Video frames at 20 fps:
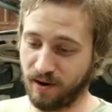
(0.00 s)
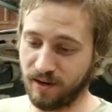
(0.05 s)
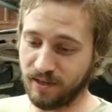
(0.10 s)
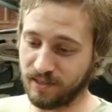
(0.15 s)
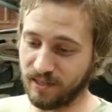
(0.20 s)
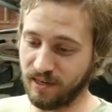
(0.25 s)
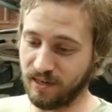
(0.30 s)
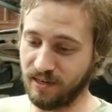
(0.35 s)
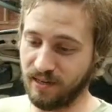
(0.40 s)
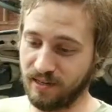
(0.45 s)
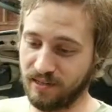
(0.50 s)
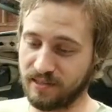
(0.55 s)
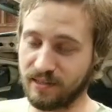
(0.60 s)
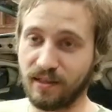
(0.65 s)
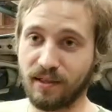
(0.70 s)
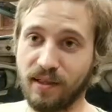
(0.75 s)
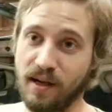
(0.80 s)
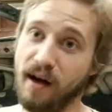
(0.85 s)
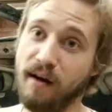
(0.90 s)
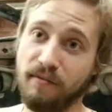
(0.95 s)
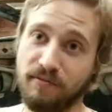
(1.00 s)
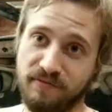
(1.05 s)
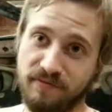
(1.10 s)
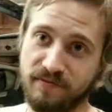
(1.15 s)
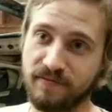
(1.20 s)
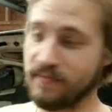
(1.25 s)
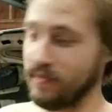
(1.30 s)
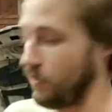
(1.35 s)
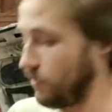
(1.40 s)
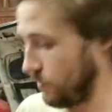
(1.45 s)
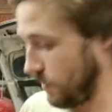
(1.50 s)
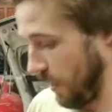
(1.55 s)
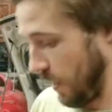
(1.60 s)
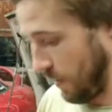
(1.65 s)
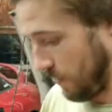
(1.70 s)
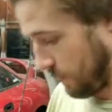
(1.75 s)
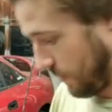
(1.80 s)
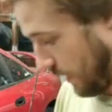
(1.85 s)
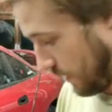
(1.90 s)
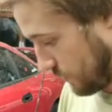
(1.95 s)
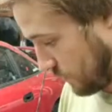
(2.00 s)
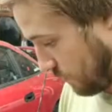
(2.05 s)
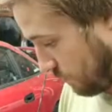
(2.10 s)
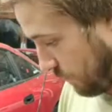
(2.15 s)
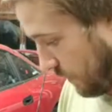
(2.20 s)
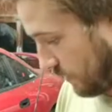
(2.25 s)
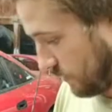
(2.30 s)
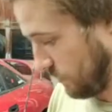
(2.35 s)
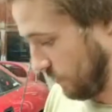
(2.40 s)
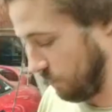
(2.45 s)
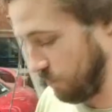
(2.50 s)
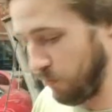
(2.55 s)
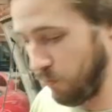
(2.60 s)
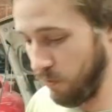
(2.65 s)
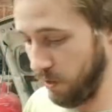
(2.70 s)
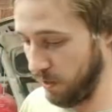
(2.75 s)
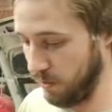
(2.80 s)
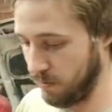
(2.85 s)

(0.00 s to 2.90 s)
because it needs the love. Okay? That's the basic point.